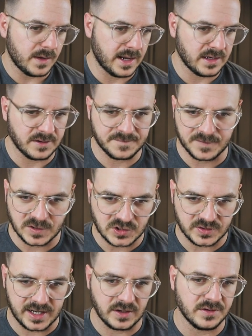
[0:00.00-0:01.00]
I did the
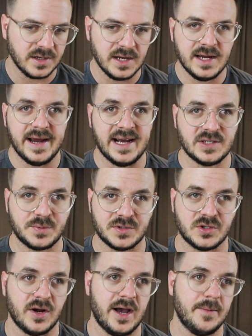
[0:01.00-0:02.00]
first round as
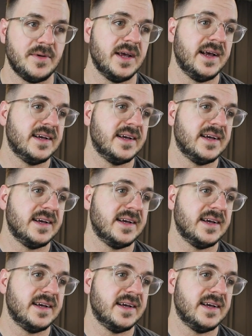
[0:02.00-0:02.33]
prescribed.